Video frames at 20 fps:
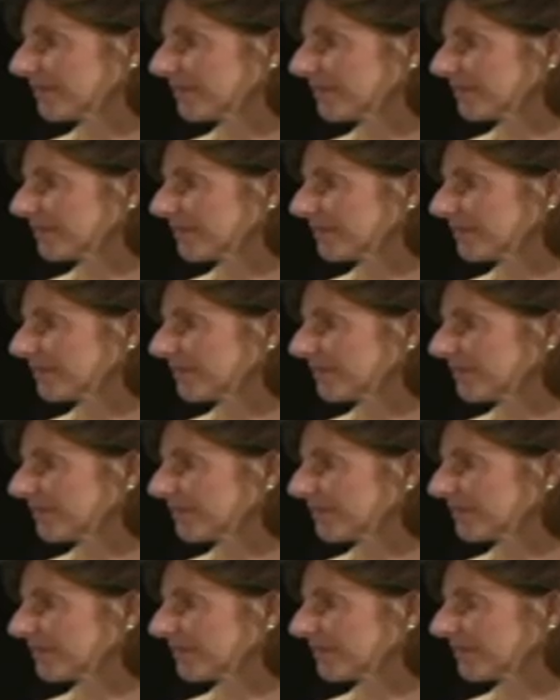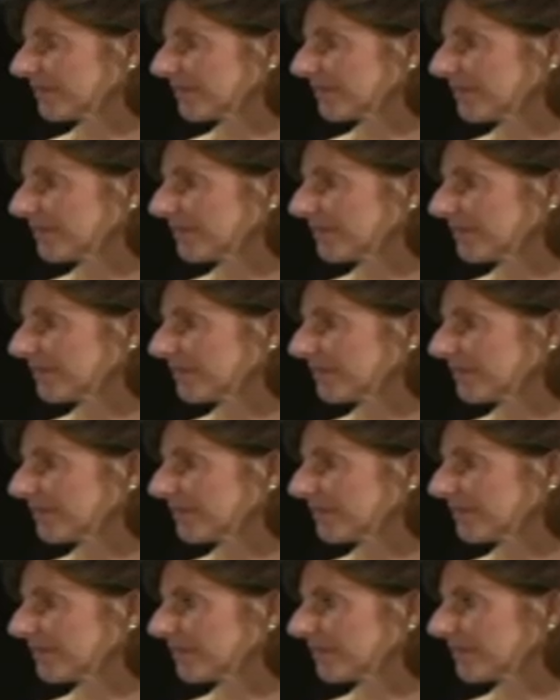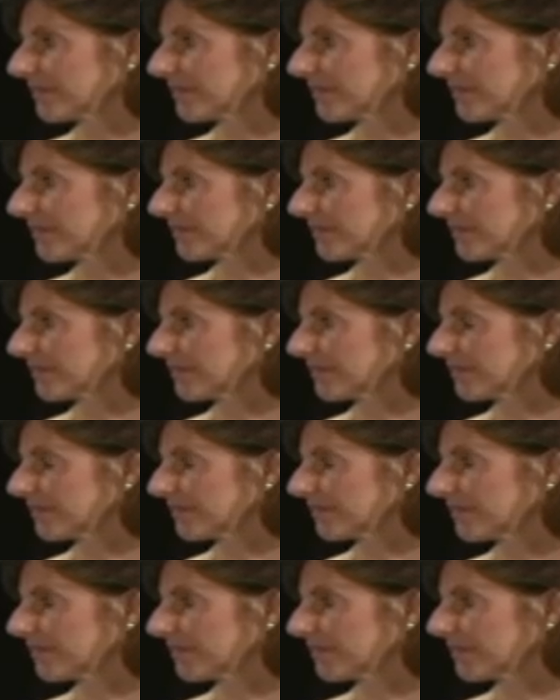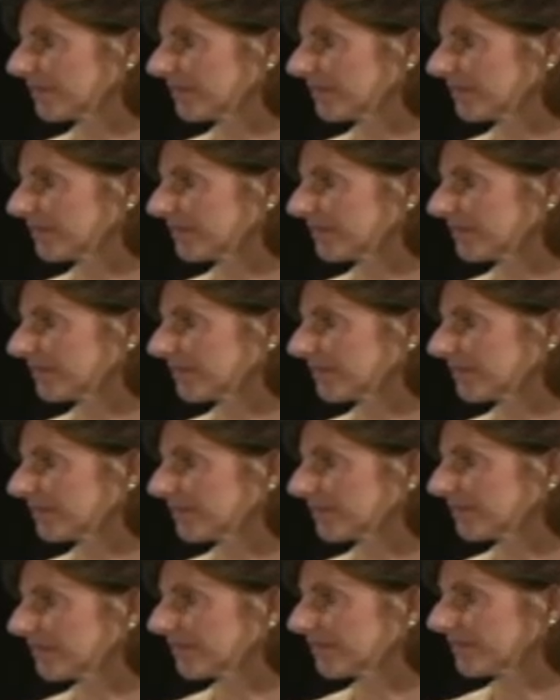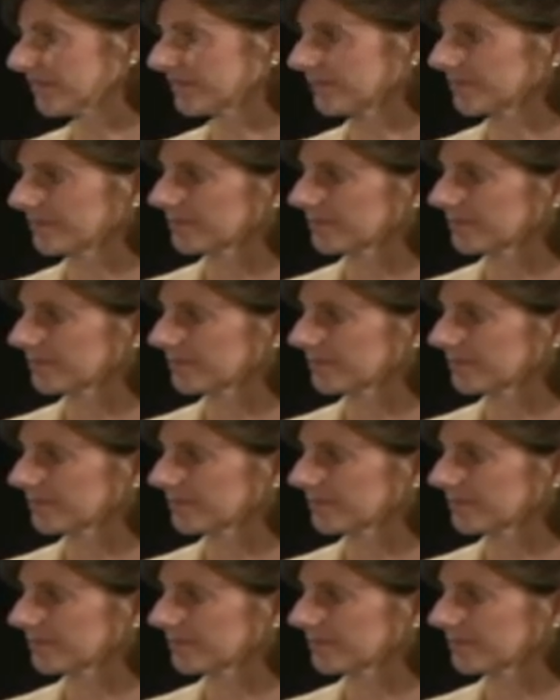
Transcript: [no speech]